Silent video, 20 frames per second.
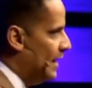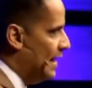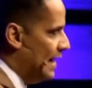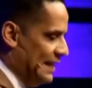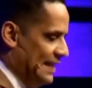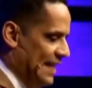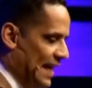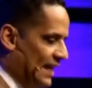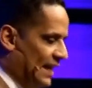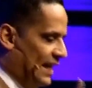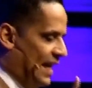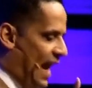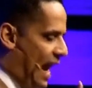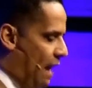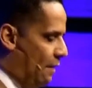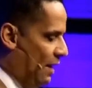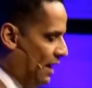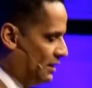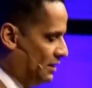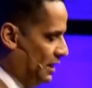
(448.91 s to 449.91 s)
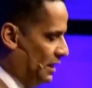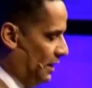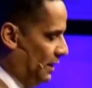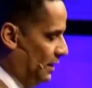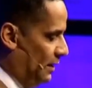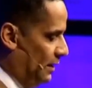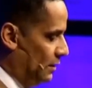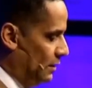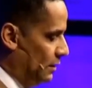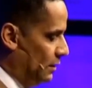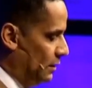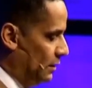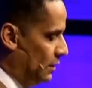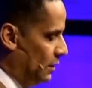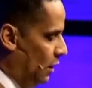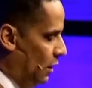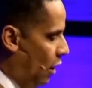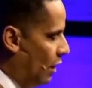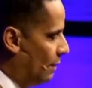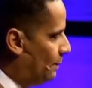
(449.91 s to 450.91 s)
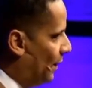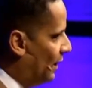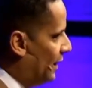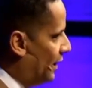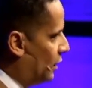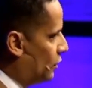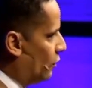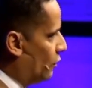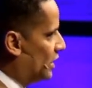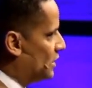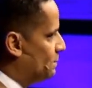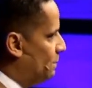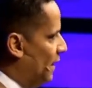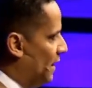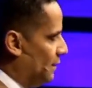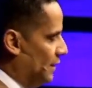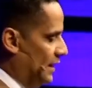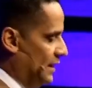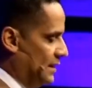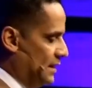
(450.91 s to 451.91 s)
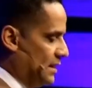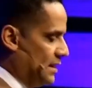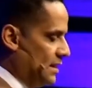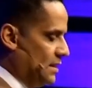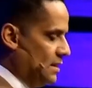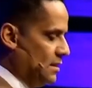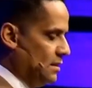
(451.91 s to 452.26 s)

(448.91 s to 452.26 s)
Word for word: than character or political experience.